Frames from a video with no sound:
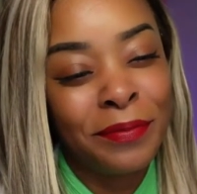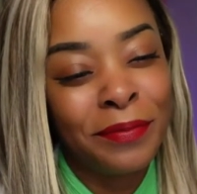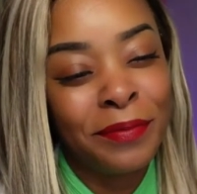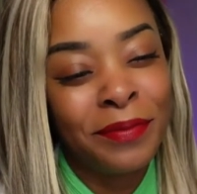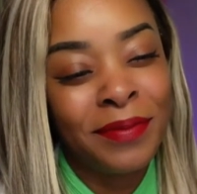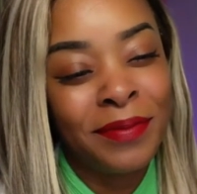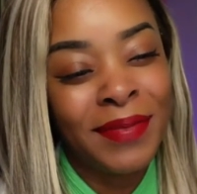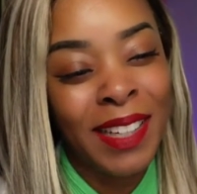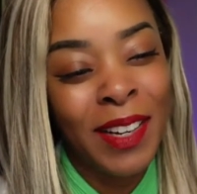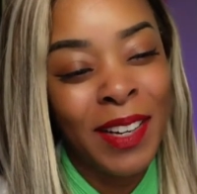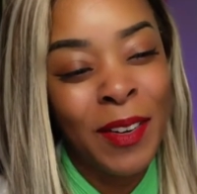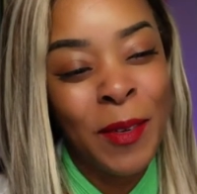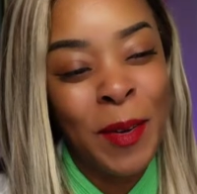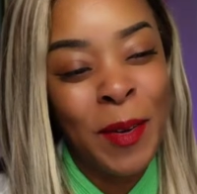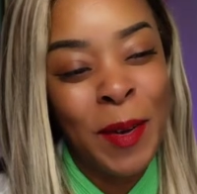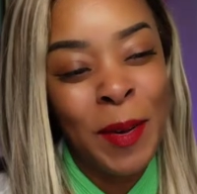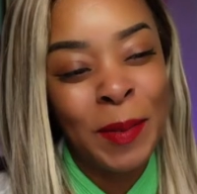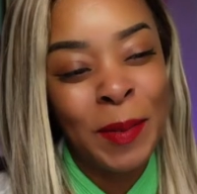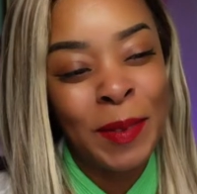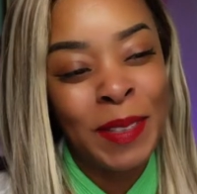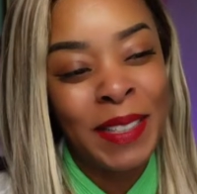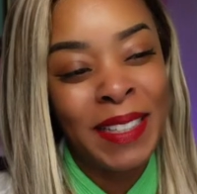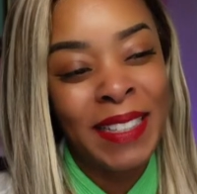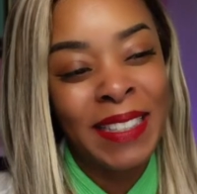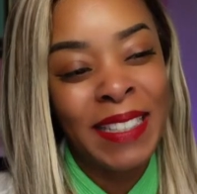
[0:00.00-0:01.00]
Welcome
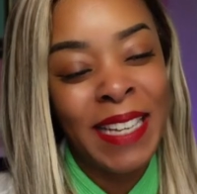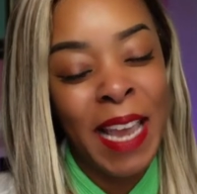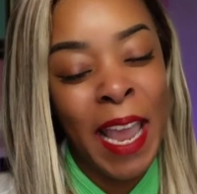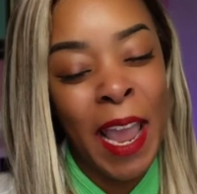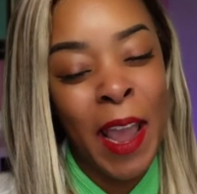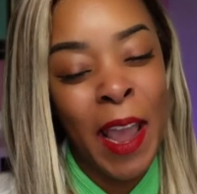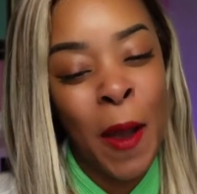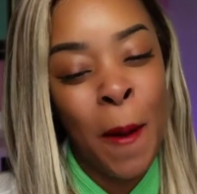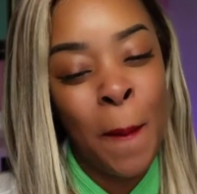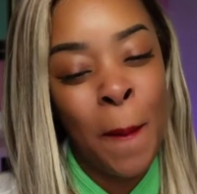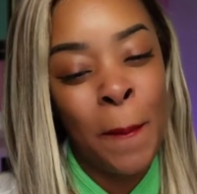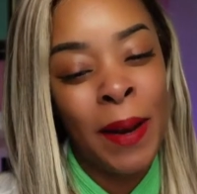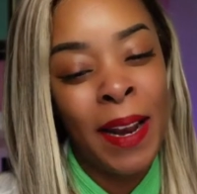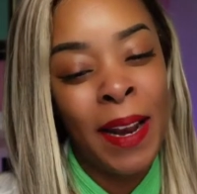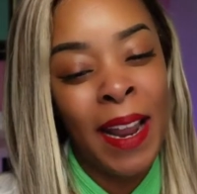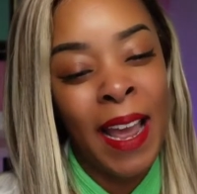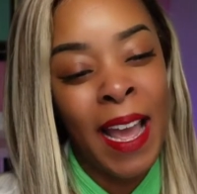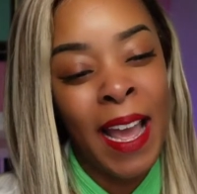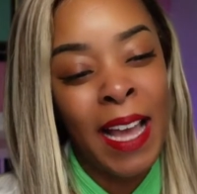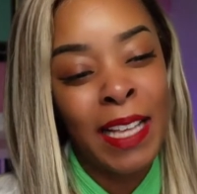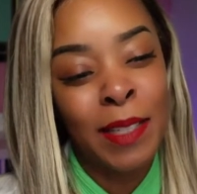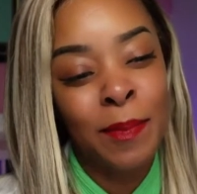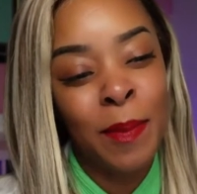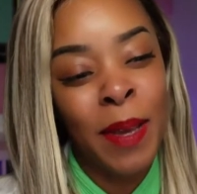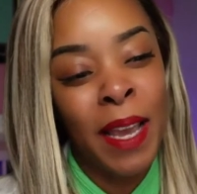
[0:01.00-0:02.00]
to the chat, almond
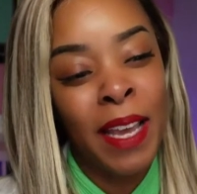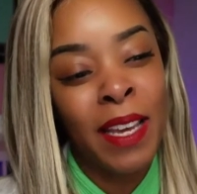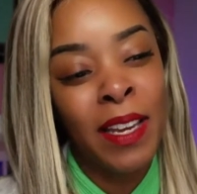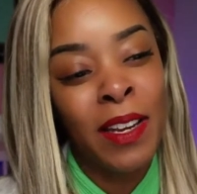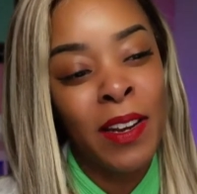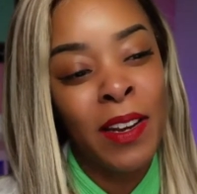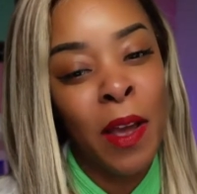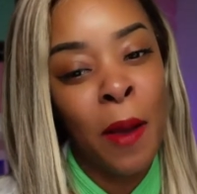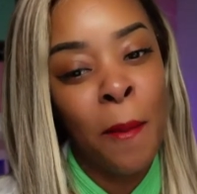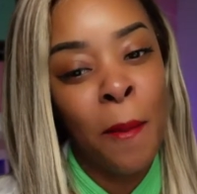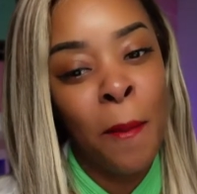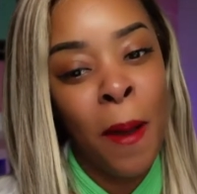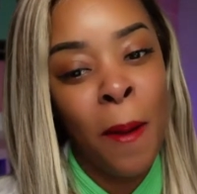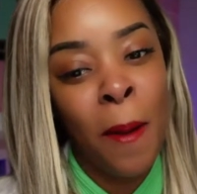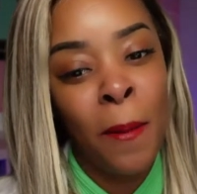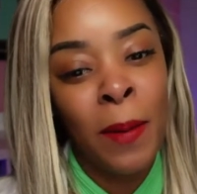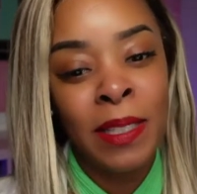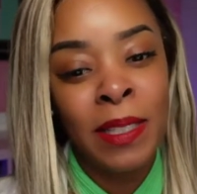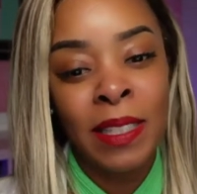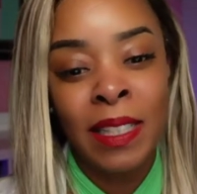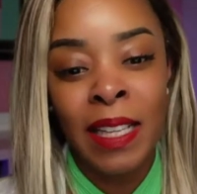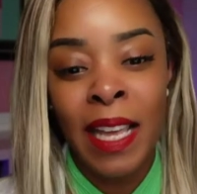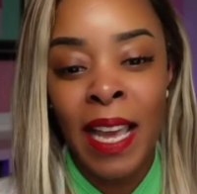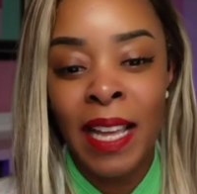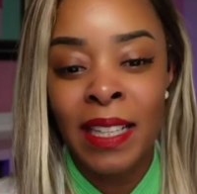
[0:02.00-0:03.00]
eyes, man. You know I'm always
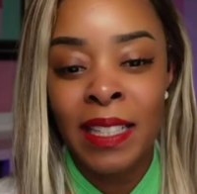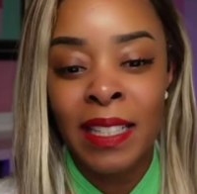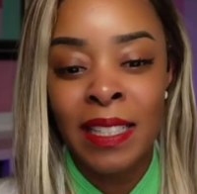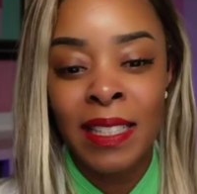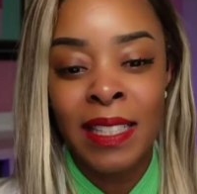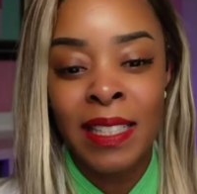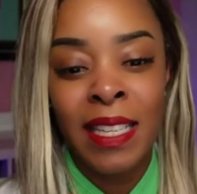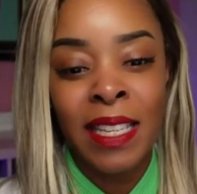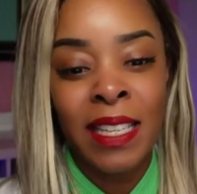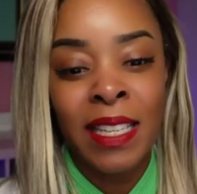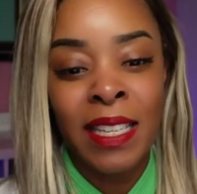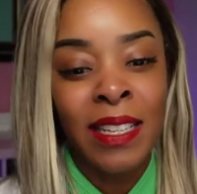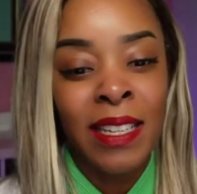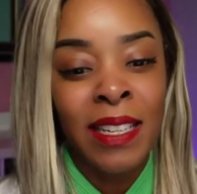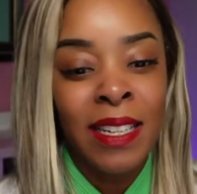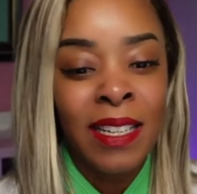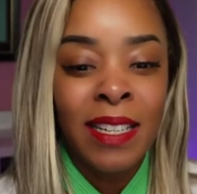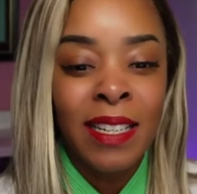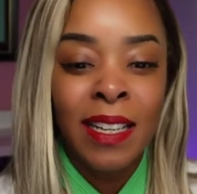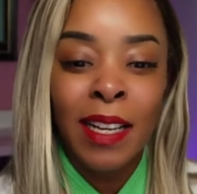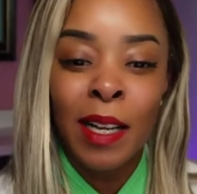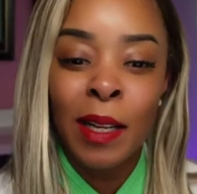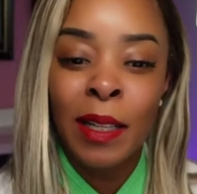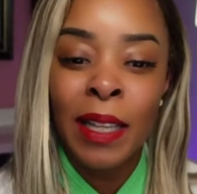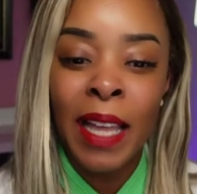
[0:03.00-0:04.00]
glad to see you.
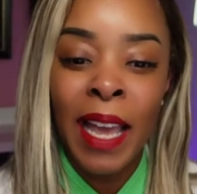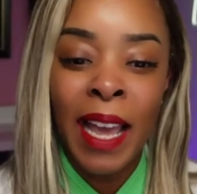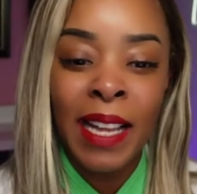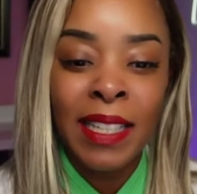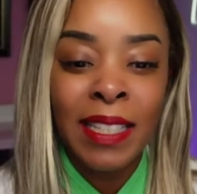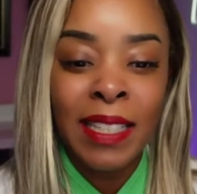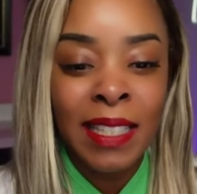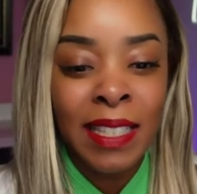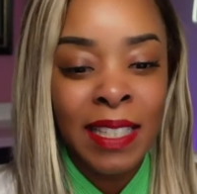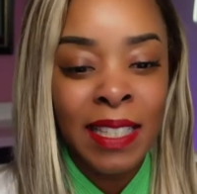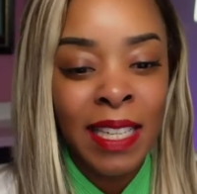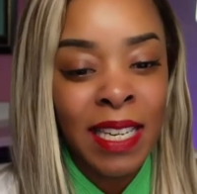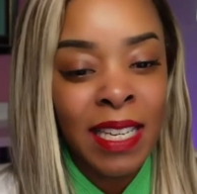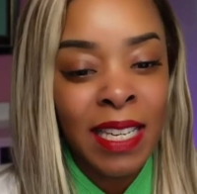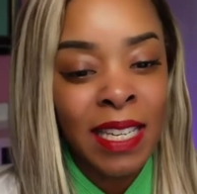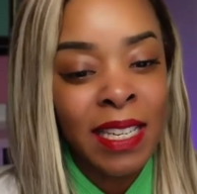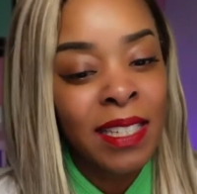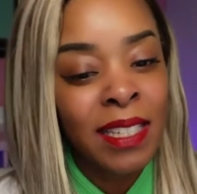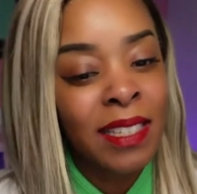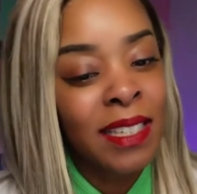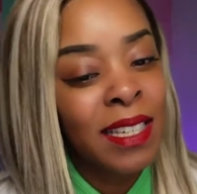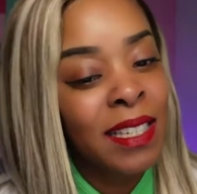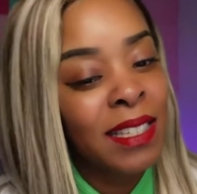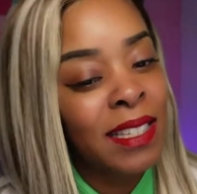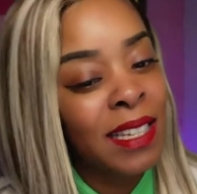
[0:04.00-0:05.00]
Glad to see you.
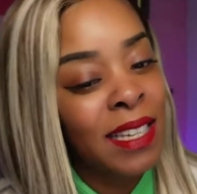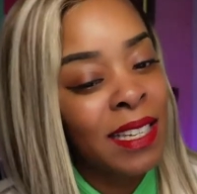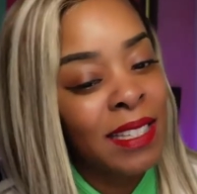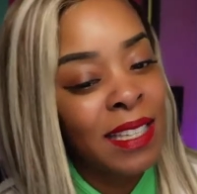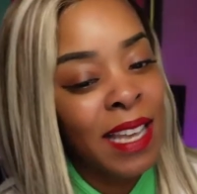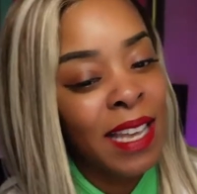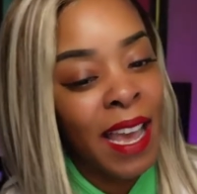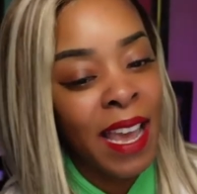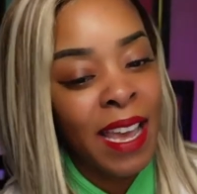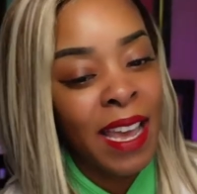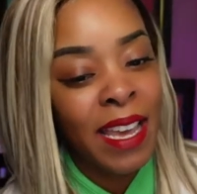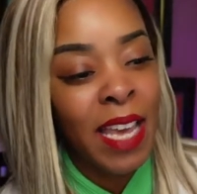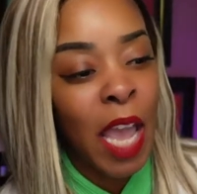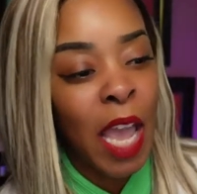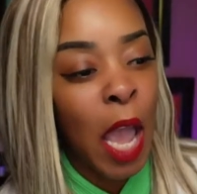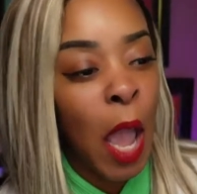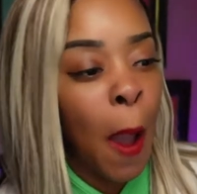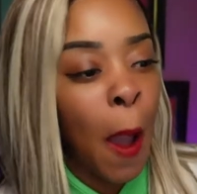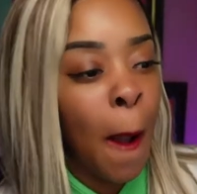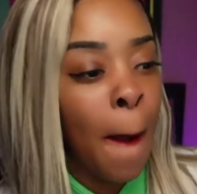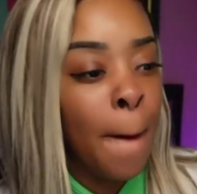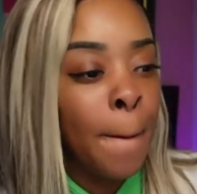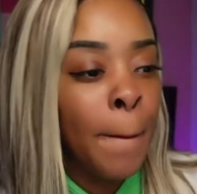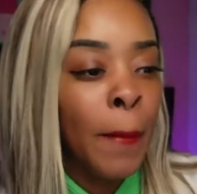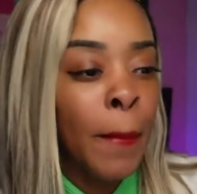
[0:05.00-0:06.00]
She says, "Hey,
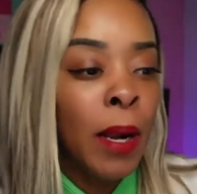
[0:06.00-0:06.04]
y'all."